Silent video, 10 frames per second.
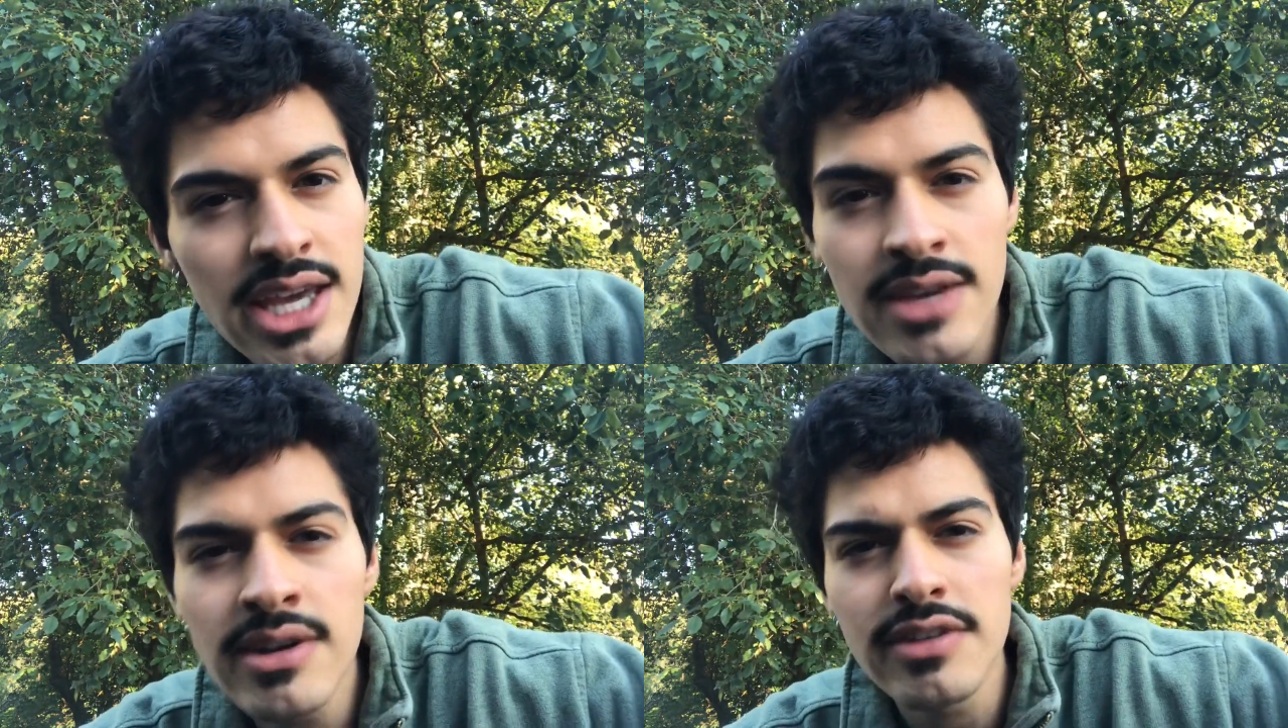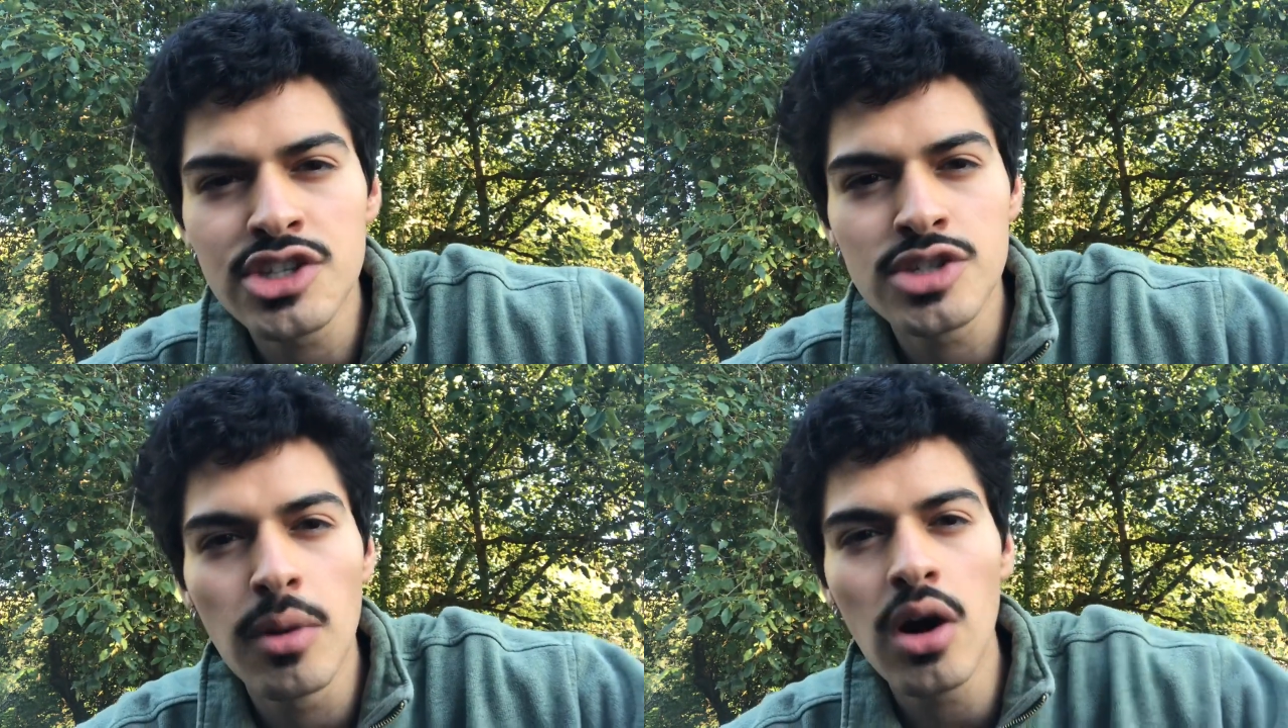even if it's
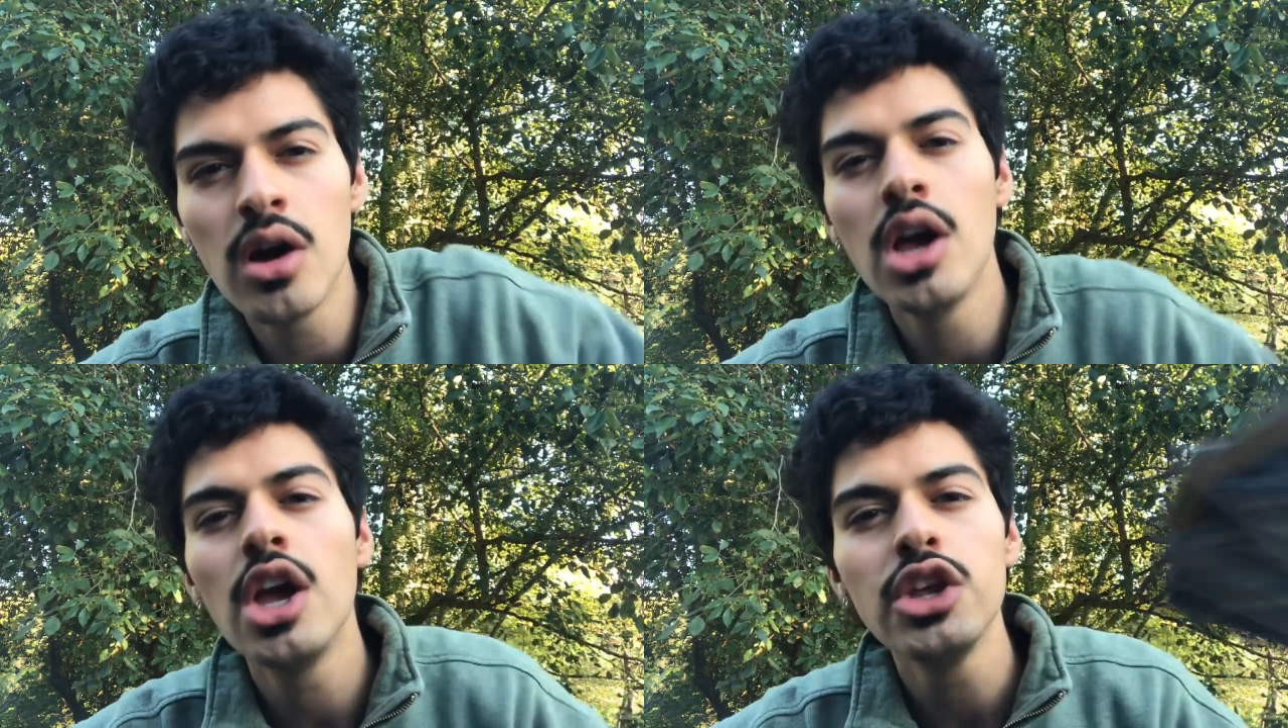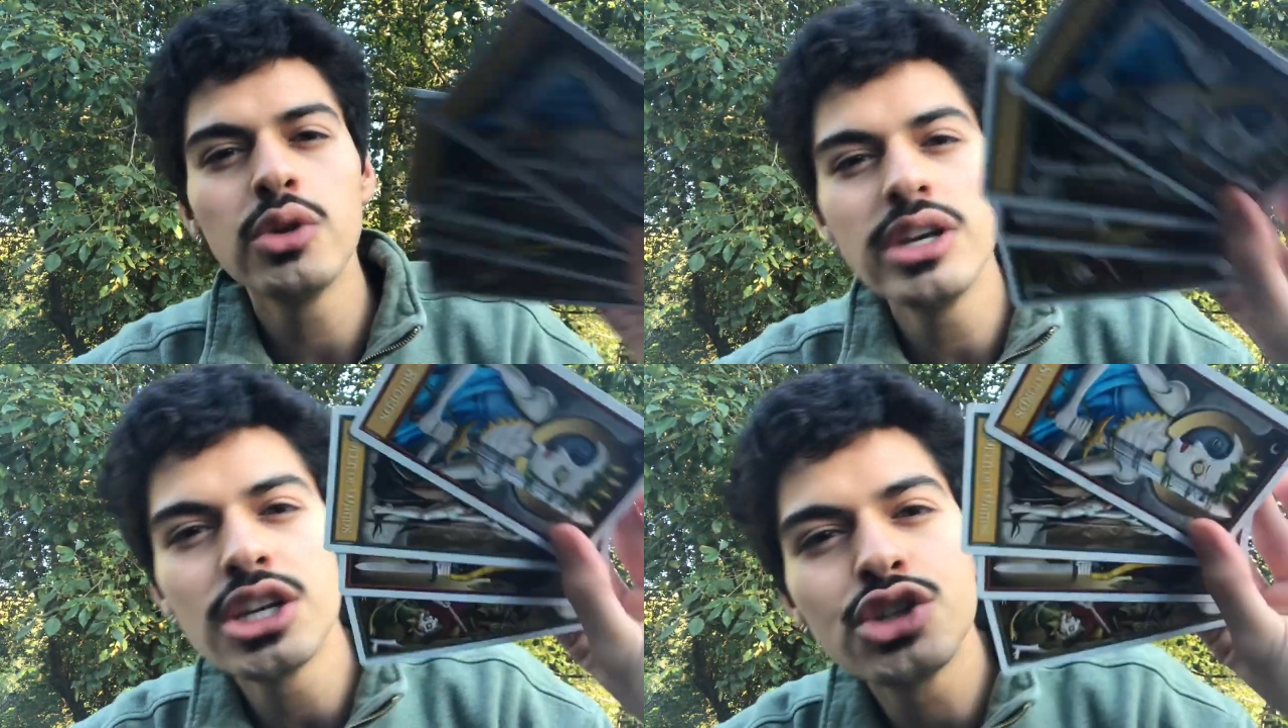small, you
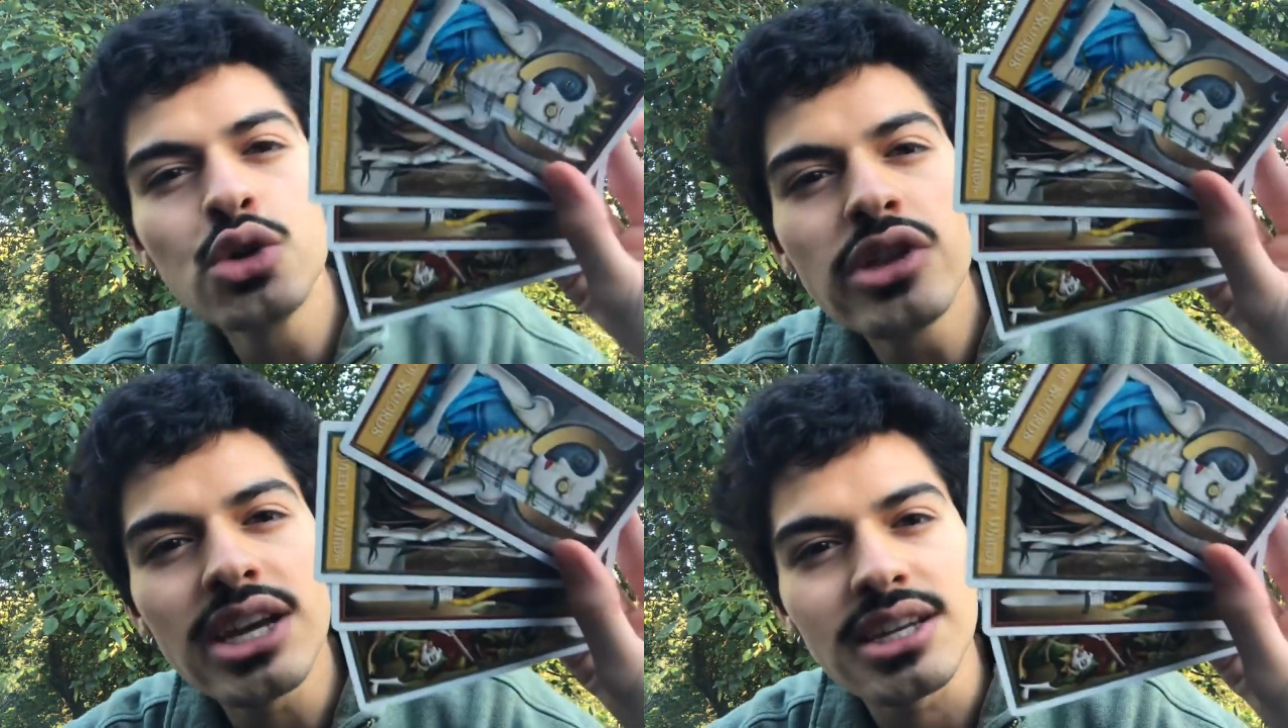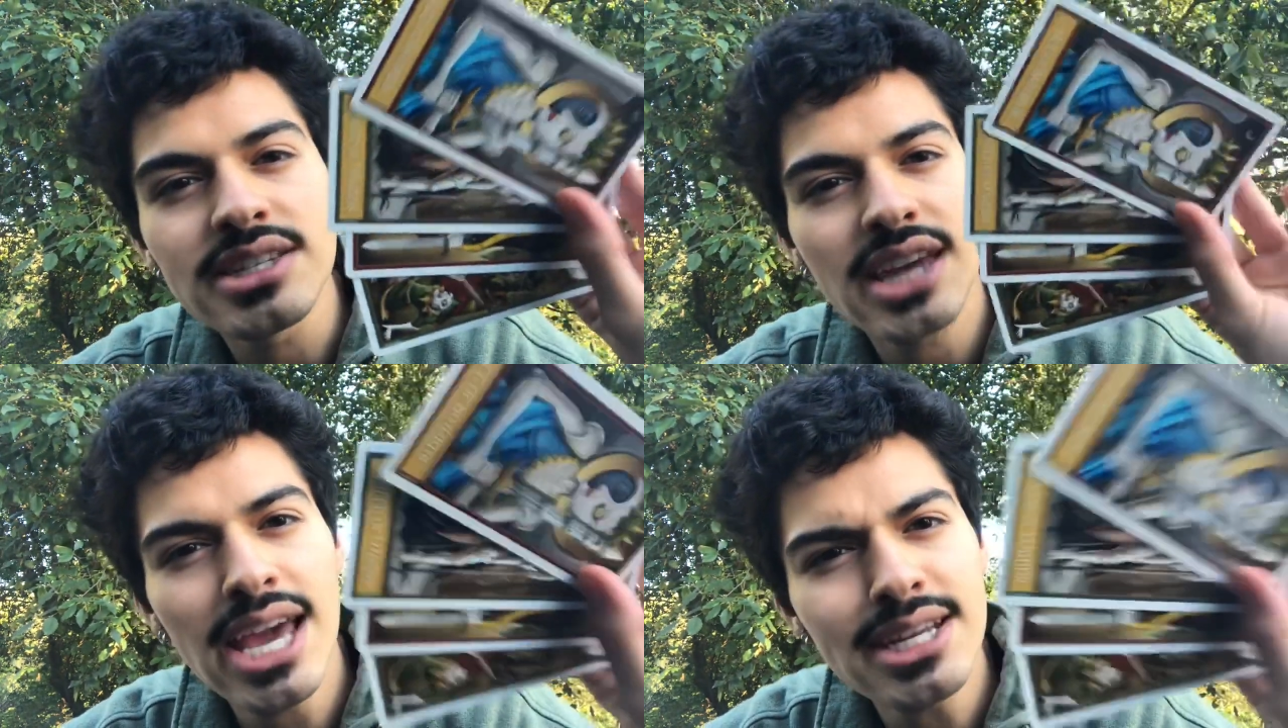need to do
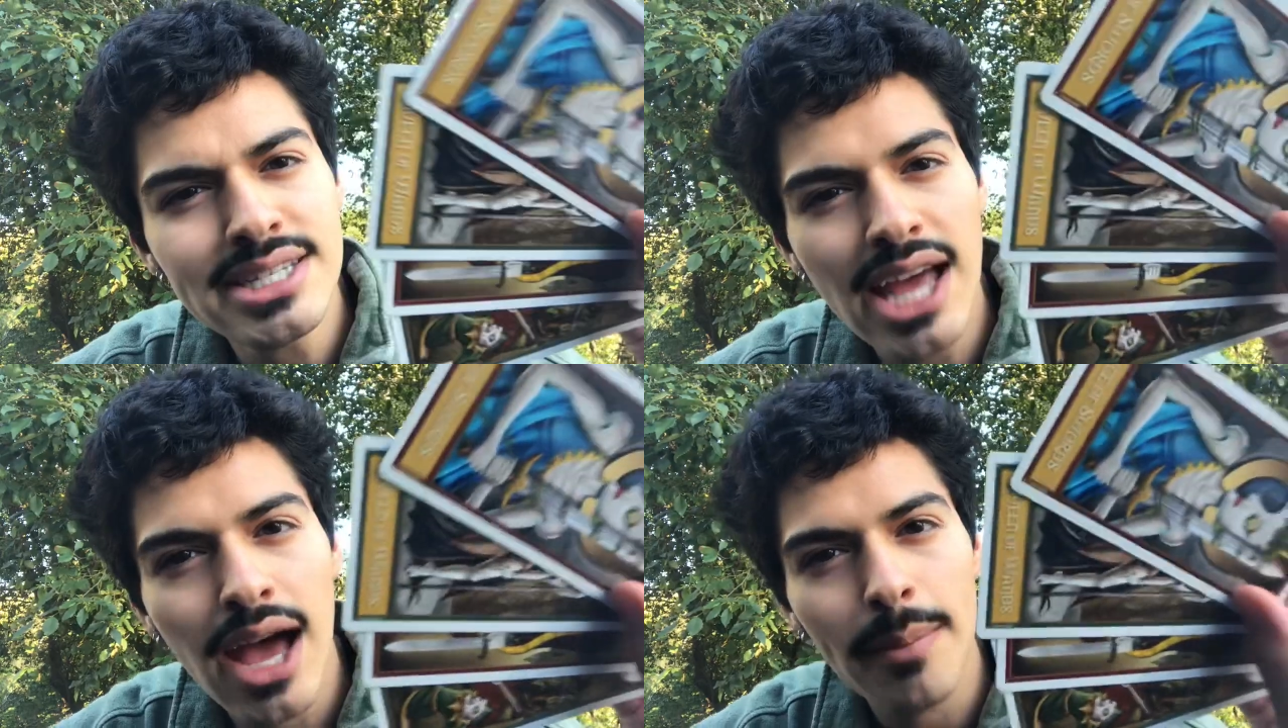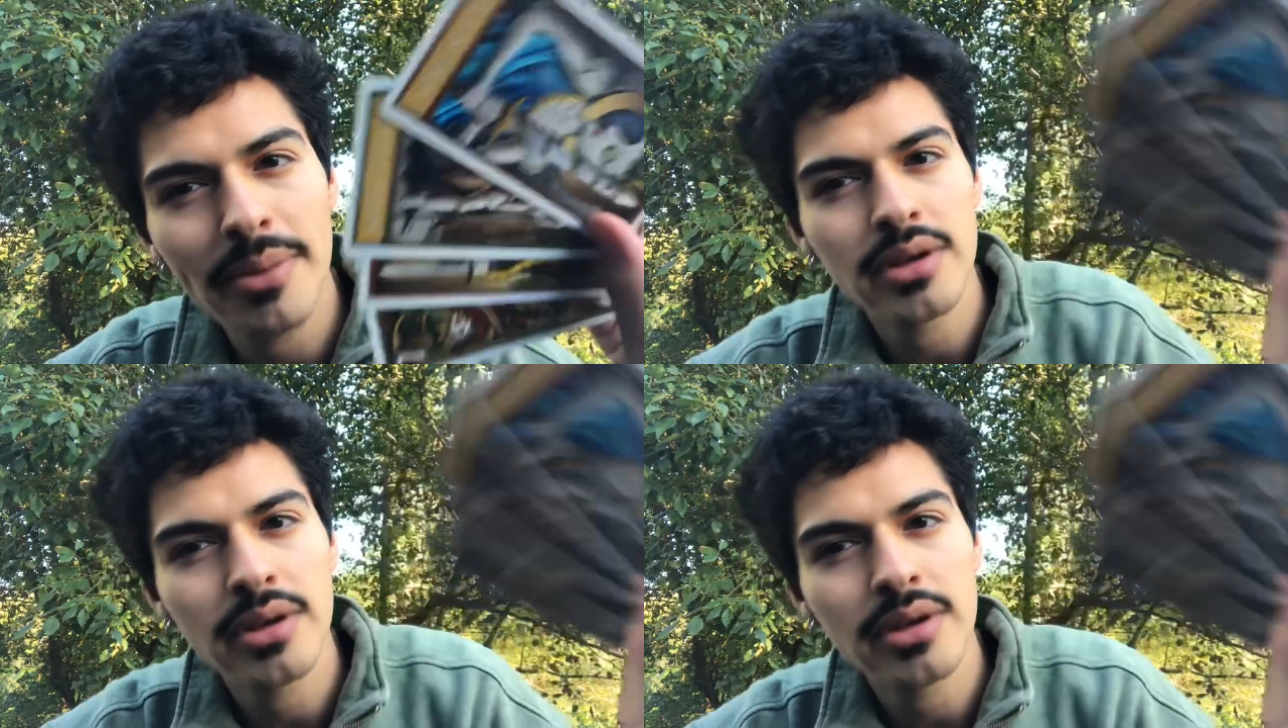this ASAP.